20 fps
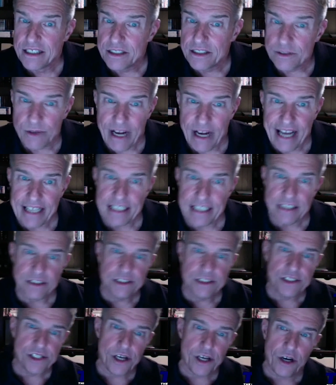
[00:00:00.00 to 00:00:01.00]
right and
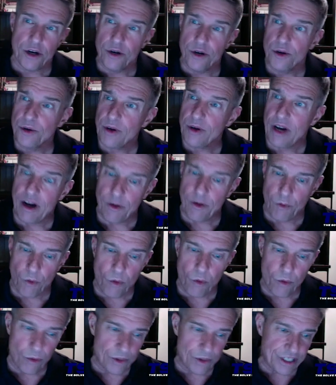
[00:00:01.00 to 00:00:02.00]
so
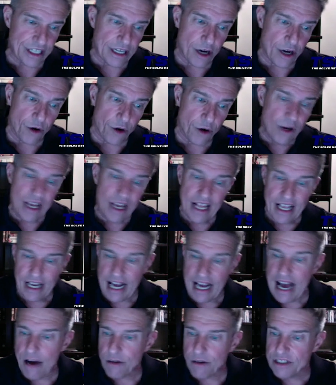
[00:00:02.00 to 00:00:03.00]
you know
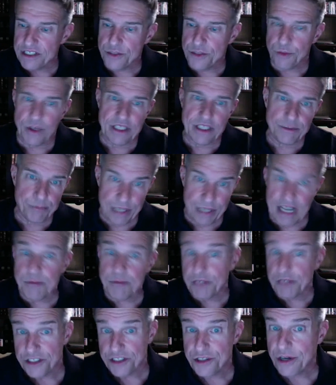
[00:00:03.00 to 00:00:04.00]
how does one but i'm
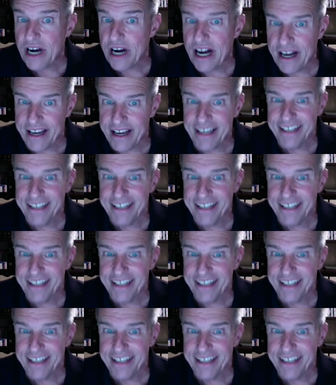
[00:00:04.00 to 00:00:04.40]
going to try